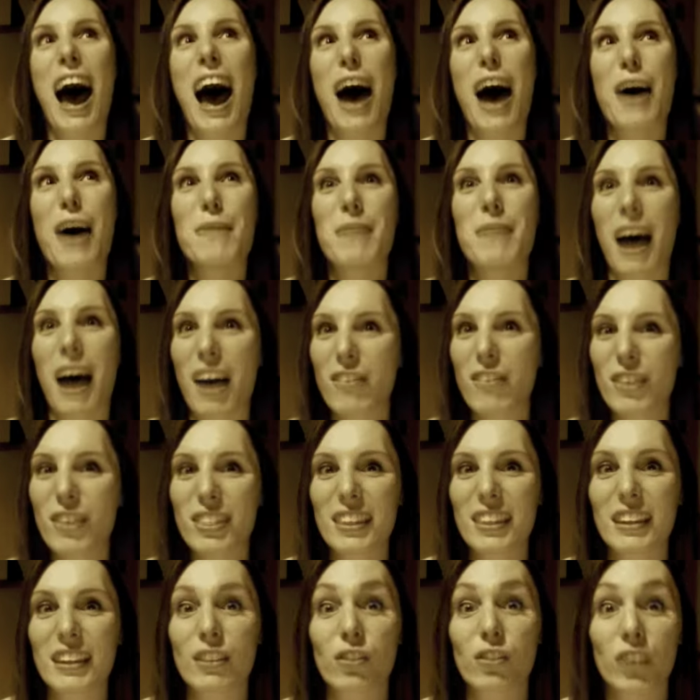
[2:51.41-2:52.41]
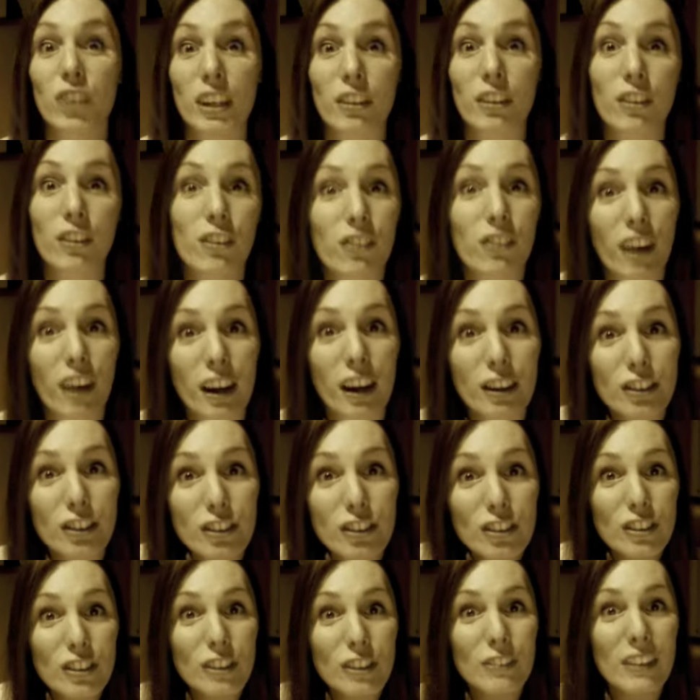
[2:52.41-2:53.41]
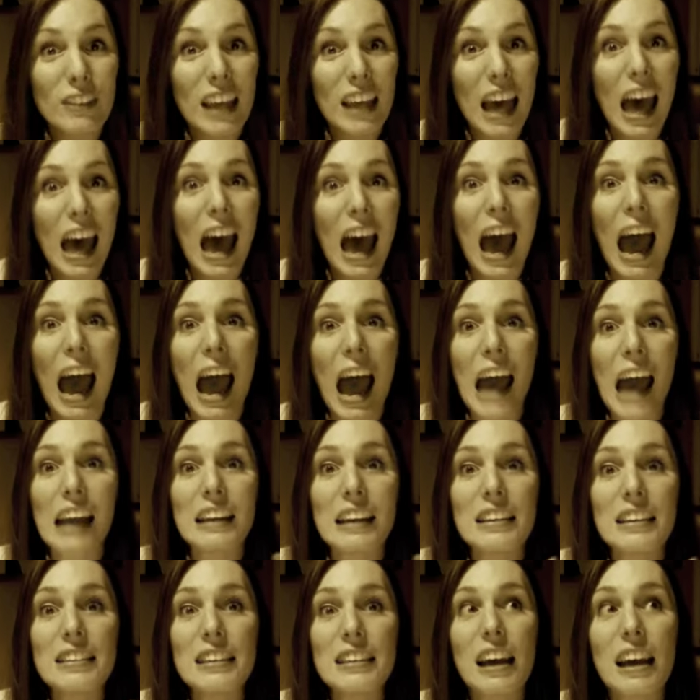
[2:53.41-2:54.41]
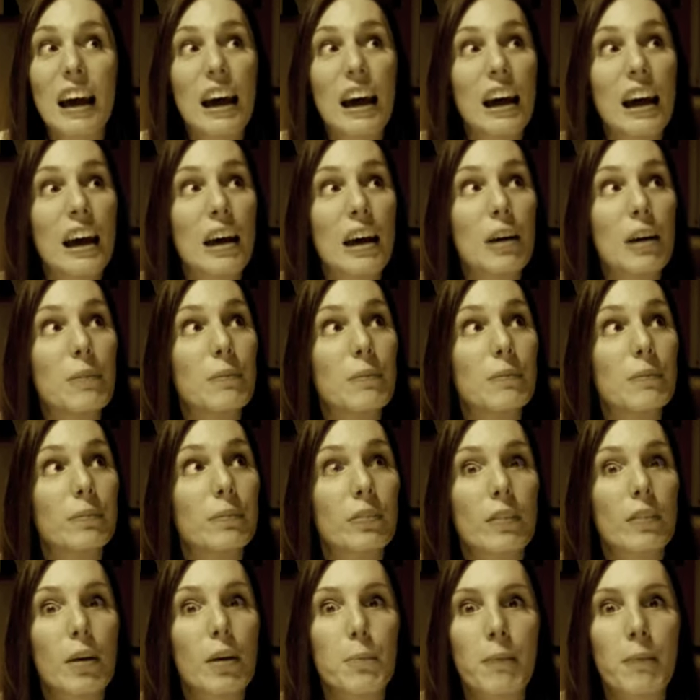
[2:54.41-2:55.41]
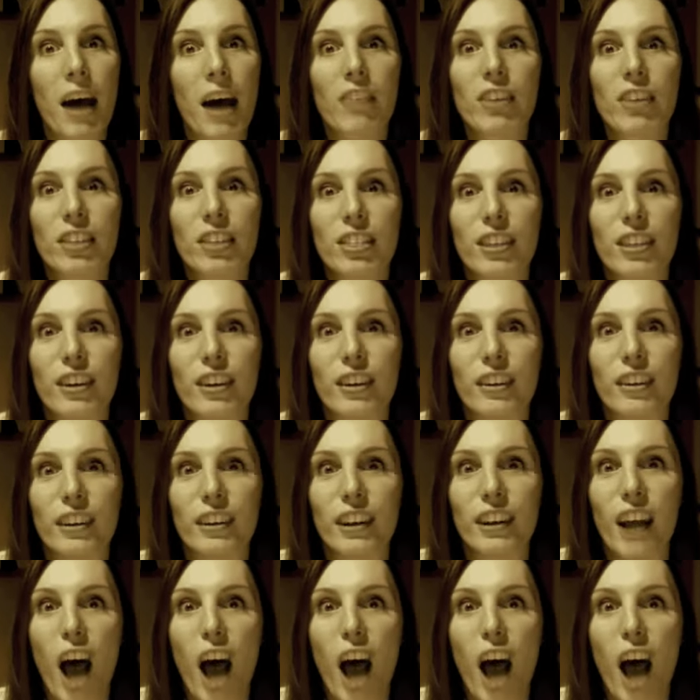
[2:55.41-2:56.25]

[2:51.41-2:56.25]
Um, other things, finger Fudge and um, Marathon.